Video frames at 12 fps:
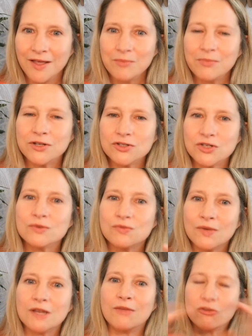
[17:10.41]
but she was
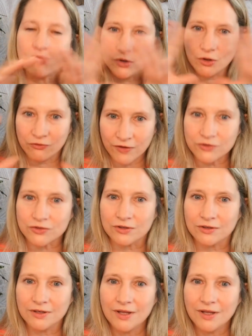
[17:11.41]
reading me through her filter.